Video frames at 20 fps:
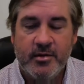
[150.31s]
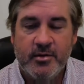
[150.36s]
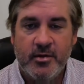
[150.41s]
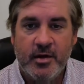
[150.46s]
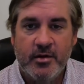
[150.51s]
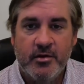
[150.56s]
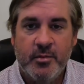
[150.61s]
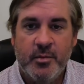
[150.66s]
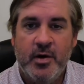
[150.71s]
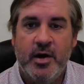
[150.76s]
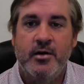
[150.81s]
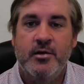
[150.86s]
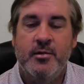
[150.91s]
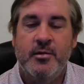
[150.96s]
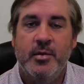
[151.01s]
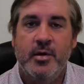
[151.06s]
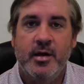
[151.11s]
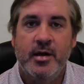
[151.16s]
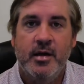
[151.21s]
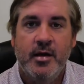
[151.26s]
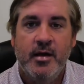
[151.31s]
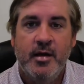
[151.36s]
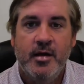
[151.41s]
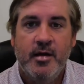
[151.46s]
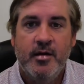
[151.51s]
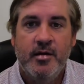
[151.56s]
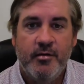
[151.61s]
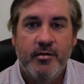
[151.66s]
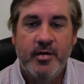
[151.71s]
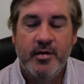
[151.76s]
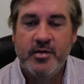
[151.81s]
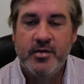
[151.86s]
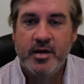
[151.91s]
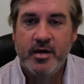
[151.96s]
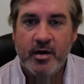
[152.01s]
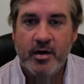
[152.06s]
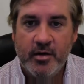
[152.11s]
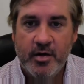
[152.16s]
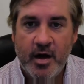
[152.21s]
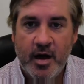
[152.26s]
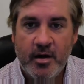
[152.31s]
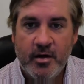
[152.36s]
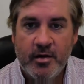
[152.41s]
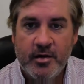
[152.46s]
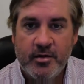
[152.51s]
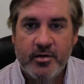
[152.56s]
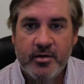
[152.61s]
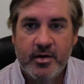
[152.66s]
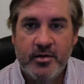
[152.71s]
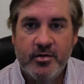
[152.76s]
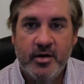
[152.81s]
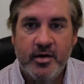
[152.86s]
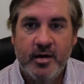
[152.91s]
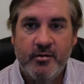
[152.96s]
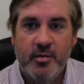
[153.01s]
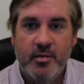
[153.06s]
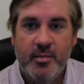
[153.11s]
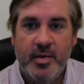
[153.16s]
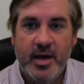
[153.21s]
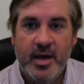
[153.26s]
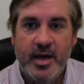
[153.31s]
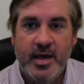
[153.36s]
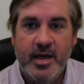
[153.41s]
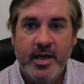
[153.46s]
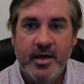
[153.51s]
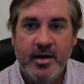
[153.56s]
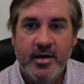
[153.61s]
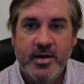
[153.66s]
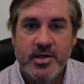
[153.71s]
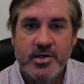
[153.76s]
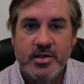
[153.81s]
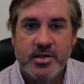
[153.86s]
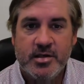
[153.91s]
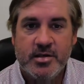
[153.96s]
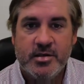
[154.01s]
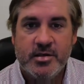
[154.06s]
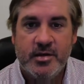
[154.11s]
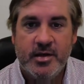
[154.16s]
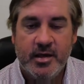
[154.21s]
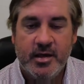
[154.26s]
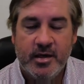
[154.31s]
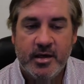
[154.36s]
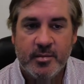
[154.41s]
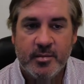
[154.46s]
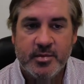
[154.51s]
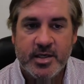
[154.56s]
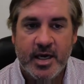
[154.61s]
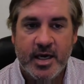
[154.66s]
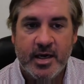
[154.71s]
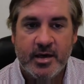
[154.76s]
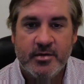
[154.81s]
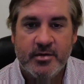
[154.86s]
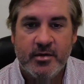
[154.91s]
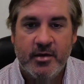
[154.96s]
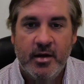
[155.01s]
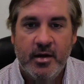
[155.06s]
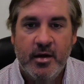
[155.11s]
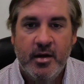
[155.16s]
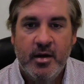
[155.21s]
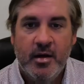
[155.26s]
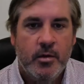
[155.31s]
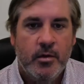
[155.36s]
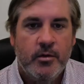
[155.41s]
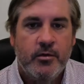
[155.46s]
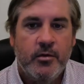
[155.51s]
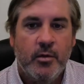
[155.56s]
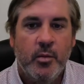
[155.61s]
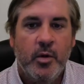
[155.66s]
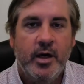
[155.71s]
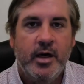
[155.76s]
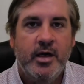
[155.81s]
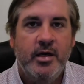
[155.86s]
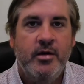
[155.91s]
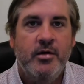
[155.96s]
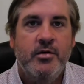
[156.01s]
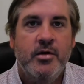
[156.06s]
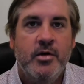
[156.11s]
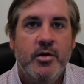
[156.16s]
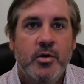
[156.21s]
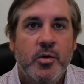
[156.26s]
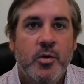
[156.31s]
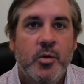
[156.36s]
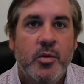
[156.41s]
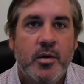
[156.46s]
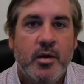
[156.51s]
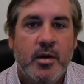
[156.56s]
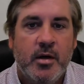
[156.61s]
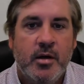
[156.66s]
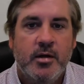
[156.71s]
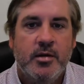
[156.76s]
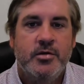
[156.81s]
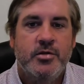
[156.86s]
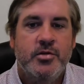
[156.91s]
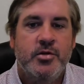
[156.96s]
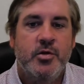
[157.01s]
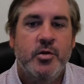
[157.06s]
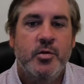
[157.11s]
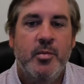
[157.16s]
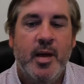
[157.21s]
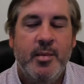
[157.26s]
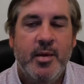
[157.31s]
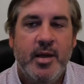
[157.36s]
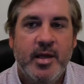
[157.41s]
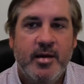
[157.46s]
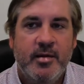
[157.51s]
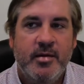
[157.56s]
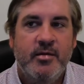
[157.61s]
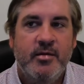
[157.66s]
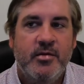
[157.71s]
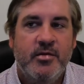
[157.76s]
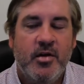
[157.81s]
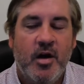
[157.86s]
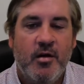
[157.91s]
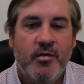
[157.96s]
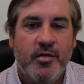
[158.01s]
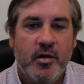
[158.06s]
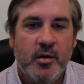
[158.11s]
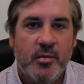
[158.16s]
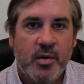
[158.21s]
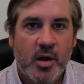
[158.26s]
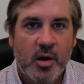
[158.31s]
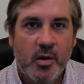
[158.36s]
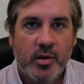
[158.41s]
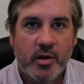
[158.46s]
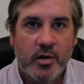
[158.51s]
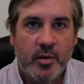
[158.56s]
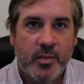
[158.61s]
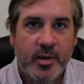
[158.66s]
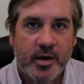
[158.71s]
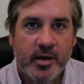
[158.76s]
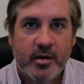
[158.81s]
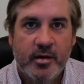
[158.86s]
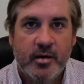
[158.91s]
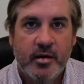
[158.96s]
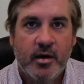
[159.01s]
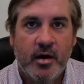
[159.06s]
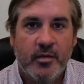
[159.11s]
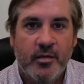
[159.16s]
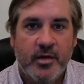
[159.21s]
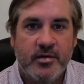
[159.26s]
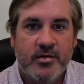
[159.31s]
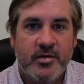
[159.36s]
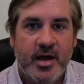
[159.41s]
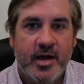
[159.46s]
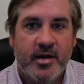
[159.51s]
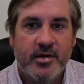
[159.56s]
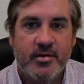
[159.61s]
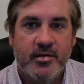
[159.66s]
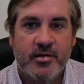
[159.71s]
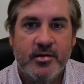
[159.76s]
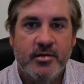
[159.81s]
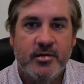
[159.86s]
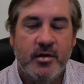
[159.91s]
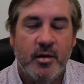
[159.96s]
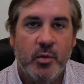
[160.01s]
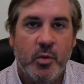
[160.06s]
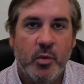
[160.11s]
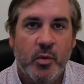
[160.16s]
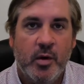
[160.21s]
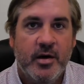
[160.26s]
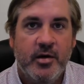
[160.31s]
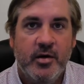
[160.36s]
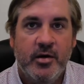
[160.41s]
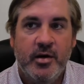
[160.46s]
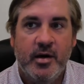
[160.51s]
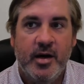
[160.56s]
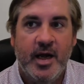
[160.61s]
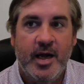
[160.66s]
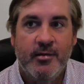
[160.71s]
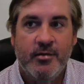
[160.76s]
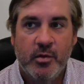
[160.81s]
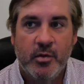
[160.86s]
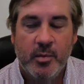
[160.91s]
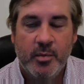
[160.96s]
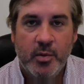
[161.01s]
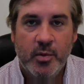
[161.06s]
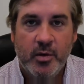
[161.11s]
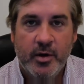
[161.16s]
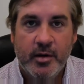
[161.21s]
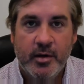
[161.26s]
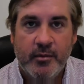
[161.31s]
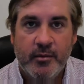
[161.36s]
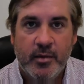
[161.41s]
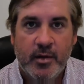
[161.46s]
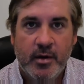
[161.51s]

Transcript: So that's approximately $1,500 that you're going to have to pay in addition to the income tax. So what can you do to maybe soften the blow a little bit on these taxes? Number one, you're going to have to report it.